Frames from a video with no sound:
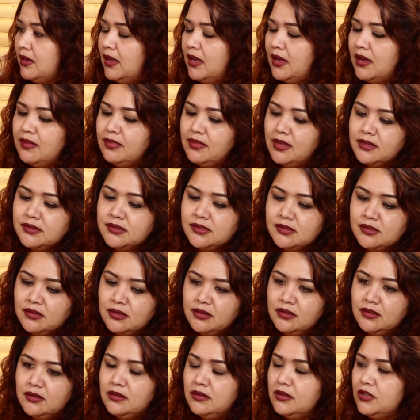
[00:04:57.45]
and that's
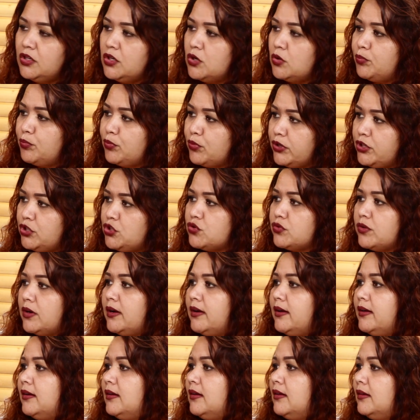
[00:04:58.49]
the you know
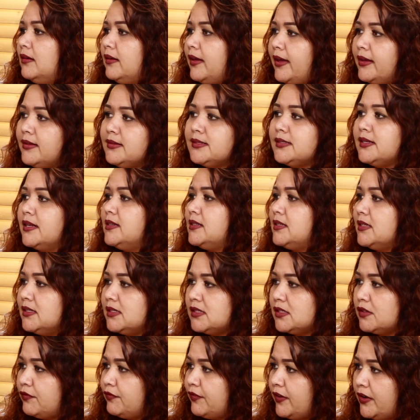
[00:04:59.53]
pretrial and
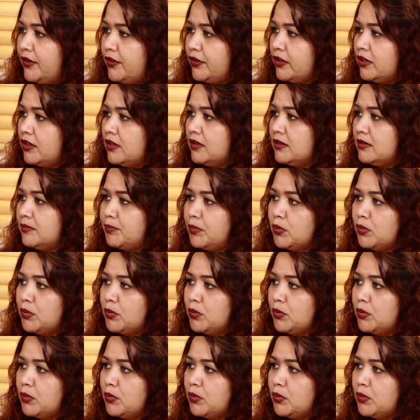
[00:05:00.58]
sentence offender,